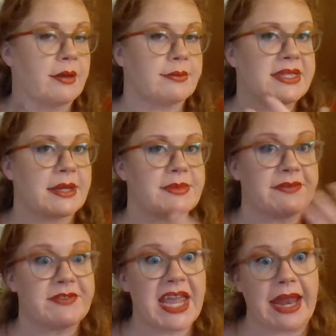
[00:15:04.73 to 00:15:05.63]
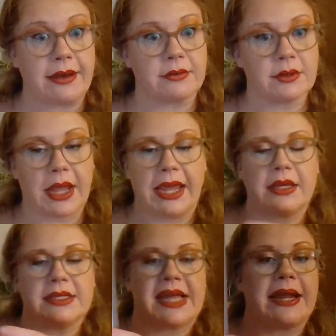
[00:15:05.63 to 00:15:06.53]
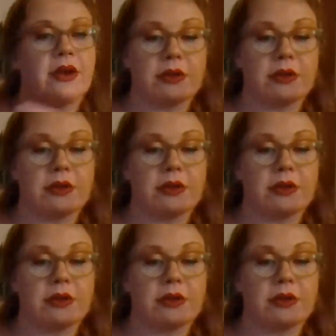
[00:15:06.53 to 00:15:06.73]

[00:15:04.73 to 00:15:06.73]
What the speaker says: sums of 10, okay, because I know